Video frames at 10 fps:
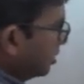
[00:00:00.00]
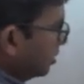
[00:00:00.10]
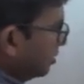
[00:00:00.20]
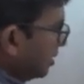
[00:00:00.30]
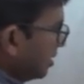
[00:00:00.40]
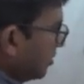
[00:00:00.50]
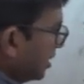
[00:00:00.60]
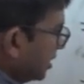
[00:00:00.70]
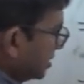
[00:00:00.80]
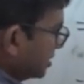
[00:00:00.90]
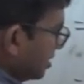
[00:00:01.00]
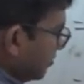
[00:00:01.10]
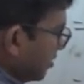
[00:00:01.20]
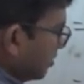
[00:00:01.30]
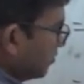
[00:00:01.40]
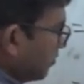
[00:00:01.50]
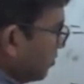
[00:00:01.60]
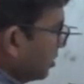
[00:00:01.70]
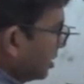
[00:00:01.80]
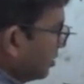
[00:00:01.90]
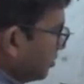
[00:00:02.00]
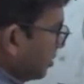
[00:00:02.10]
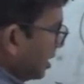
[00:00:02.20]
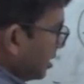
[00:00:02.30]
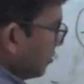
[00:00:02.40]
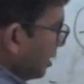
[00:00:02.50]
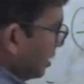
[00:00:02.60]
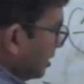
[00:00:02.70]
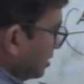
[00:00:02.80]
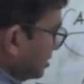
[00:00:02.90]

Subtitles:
A minus C by 4 into A minus